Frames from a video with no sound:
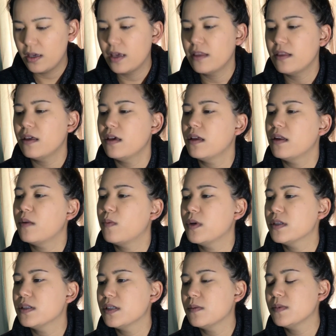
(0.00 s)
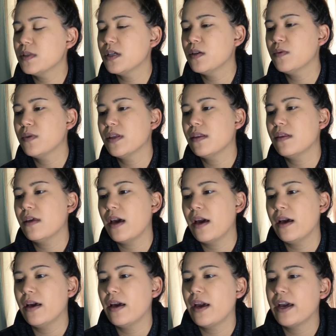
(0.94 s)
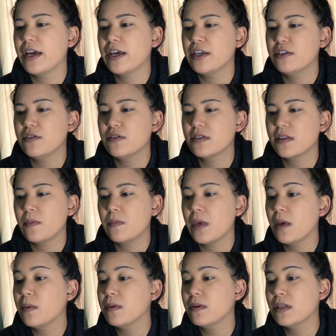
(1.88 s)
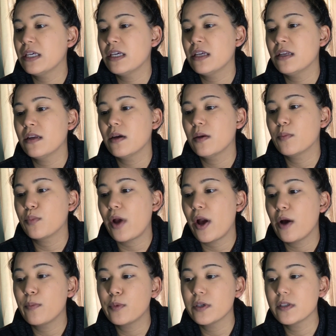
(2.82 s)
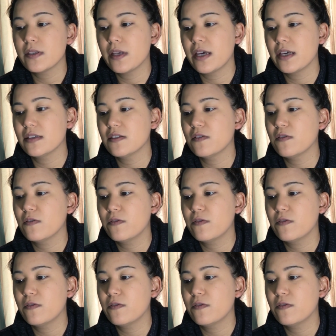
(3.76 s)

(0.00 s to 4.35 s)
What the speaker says: And then once I'm done with that, I use the Maybelline Brow Precise